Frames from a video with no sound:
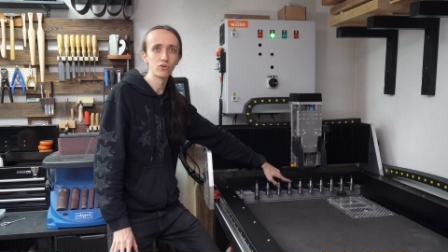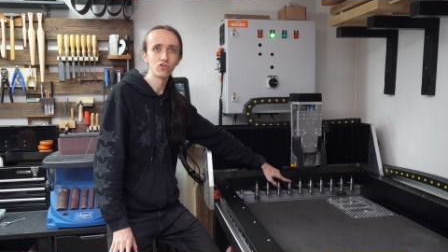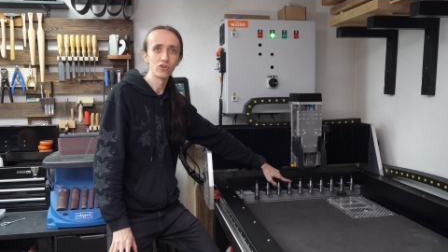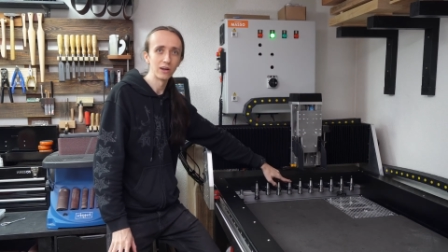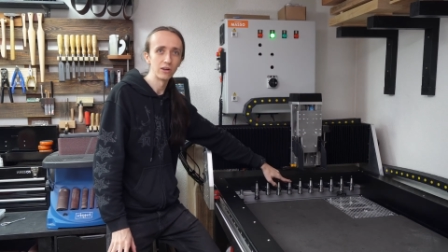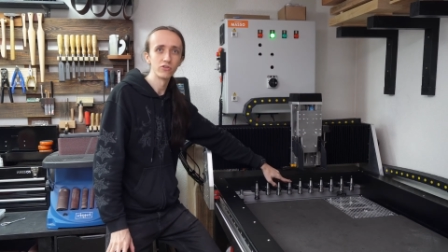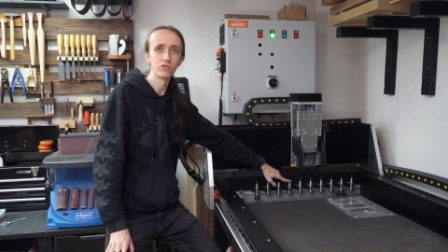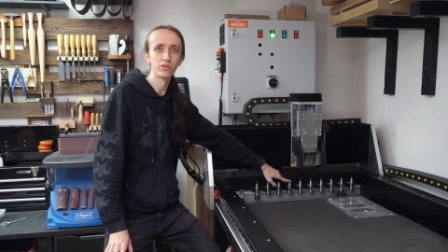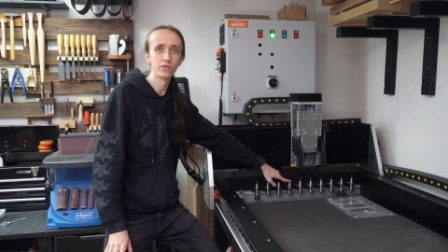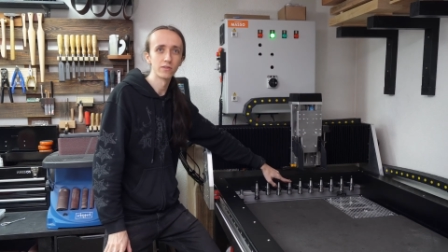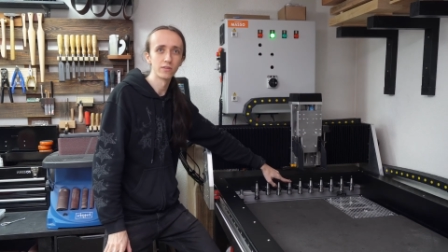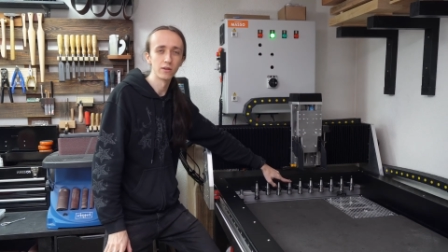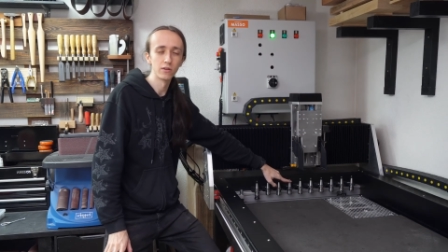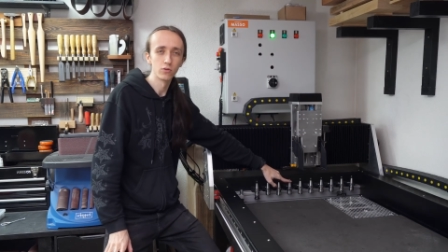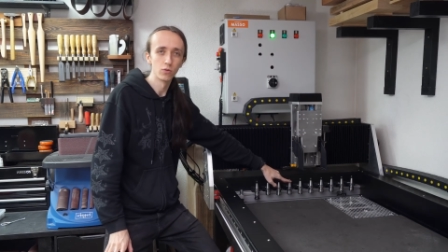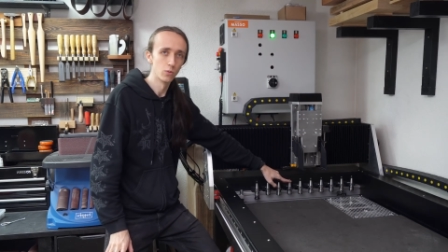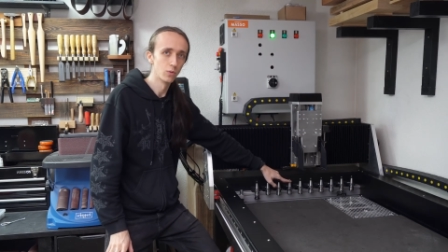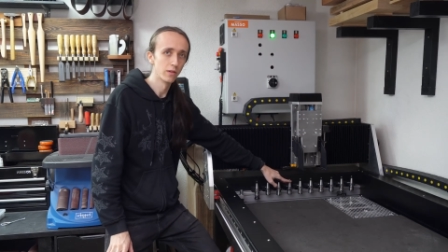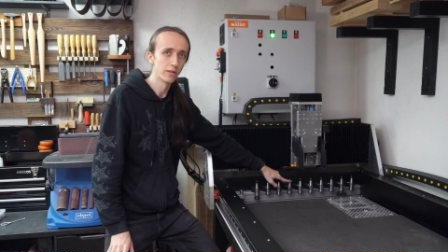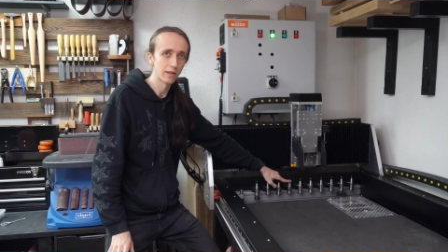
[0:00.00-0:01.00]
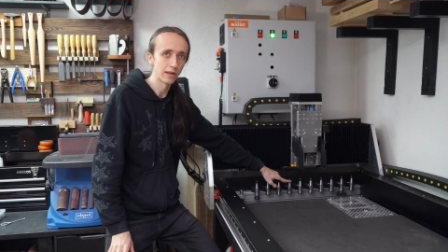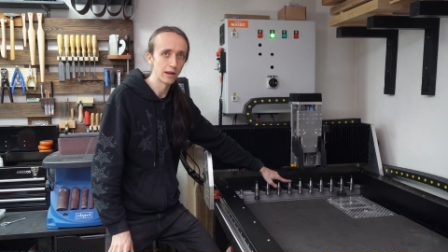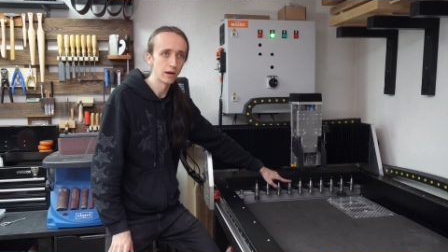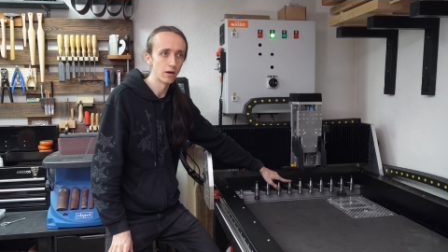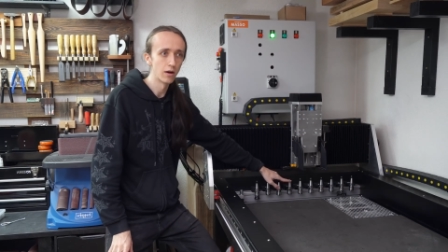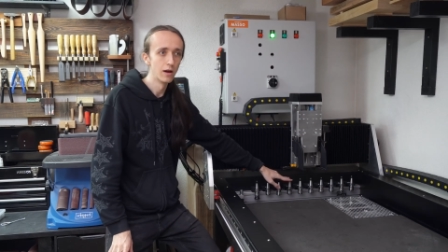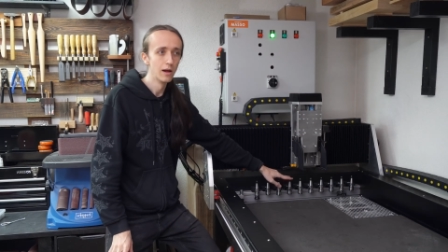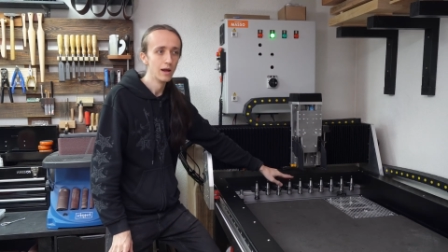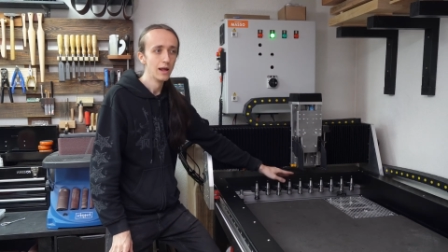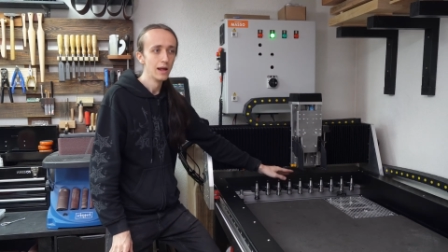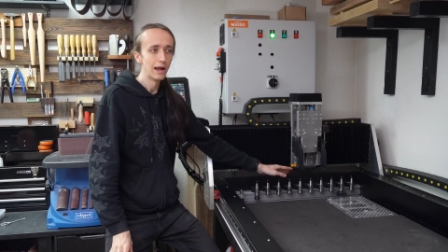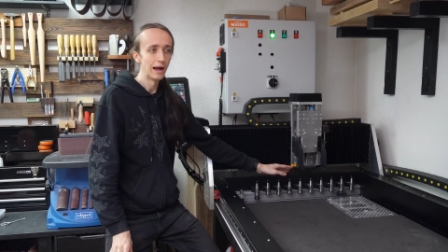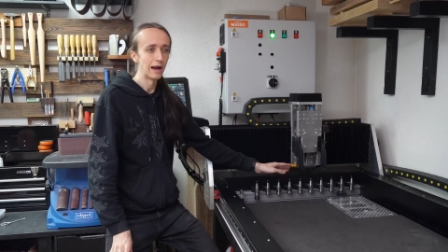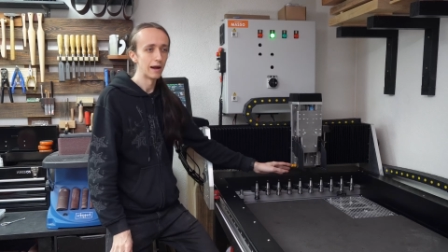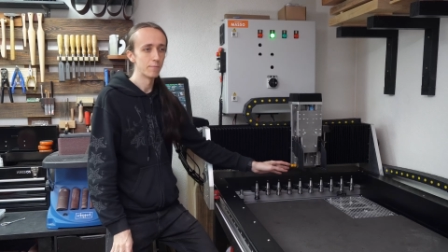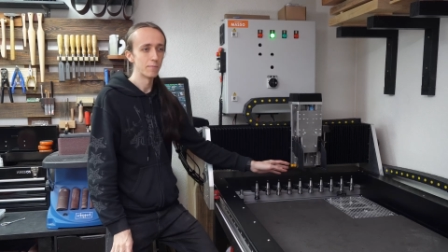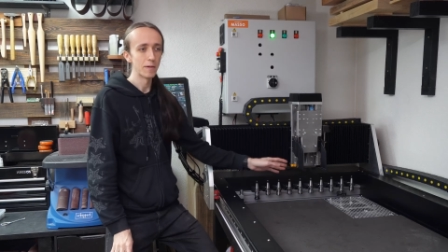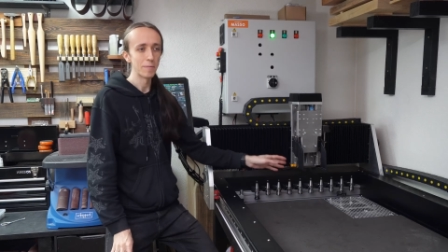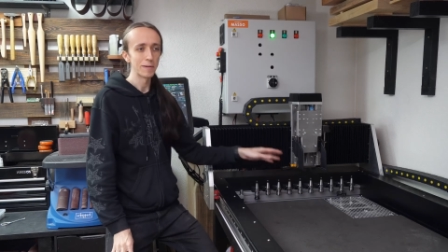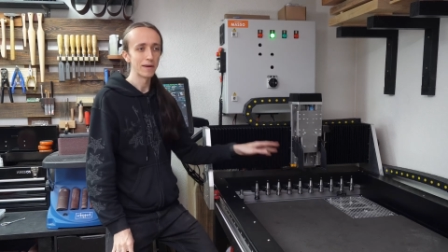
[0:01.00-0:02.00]
changes the tools here
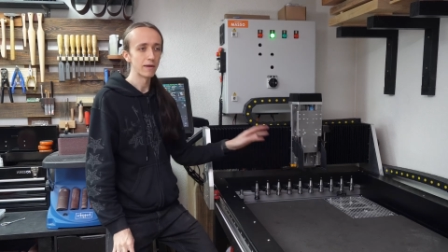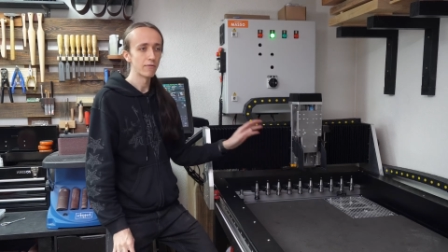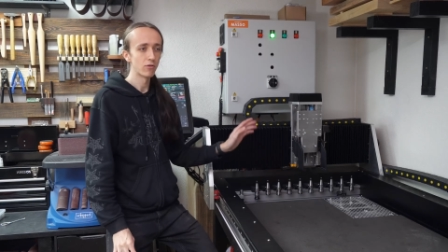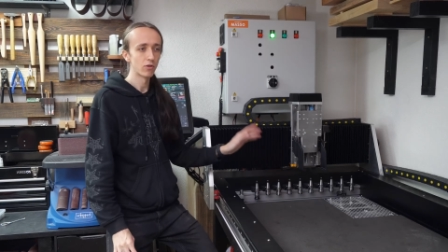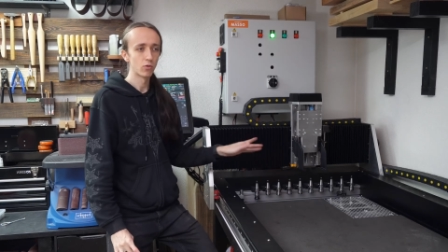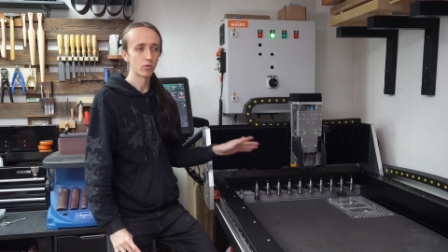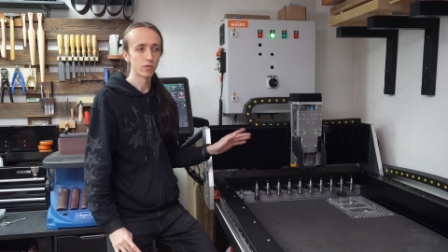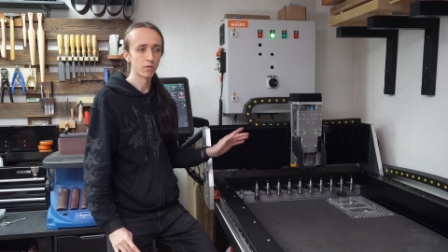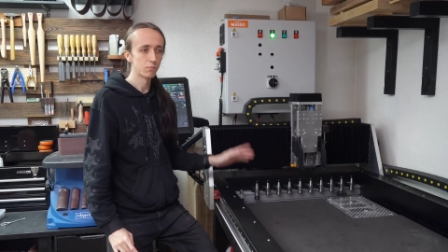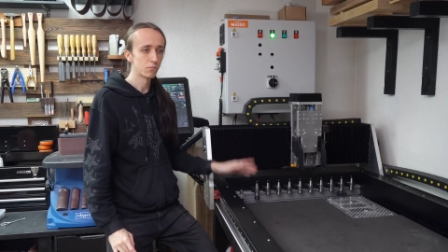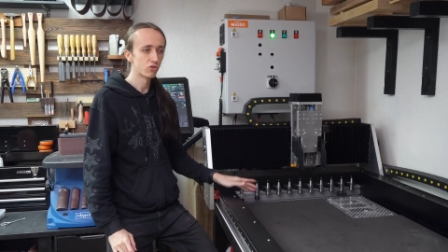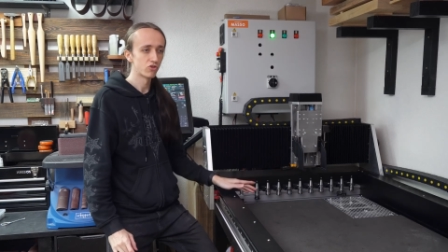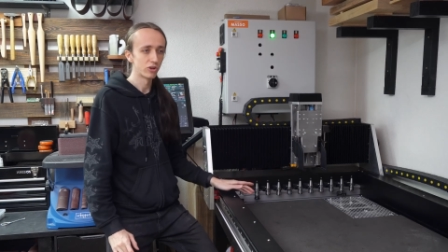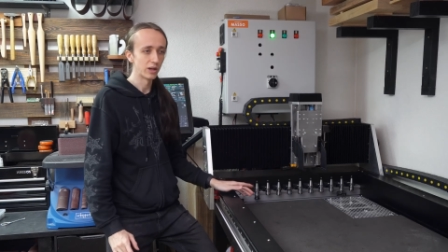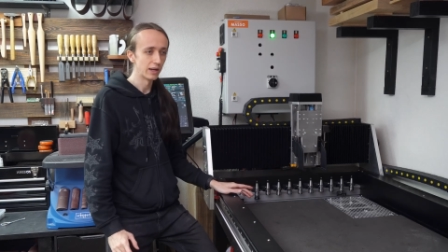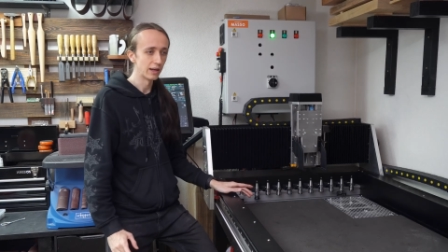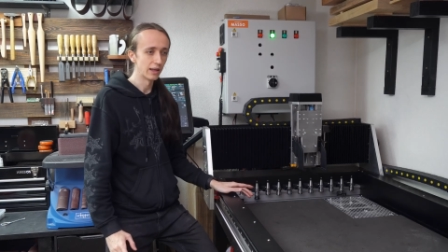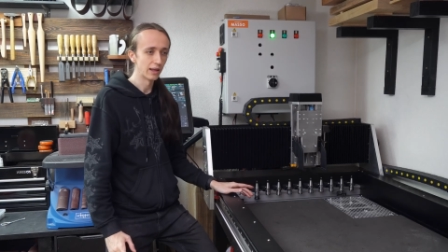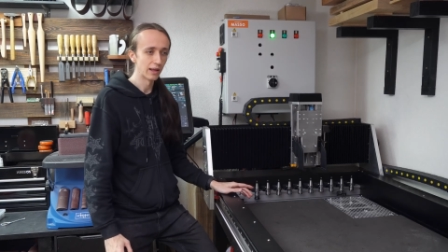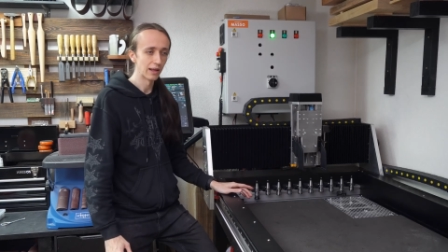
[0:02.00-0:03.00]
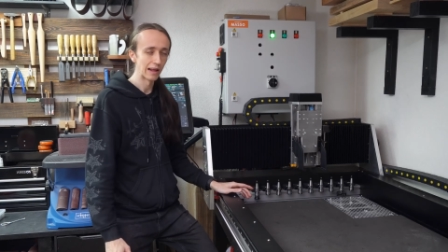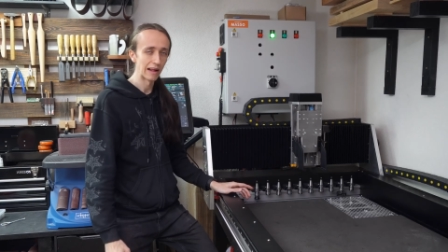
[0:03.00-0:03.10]
and maybe even do some machining.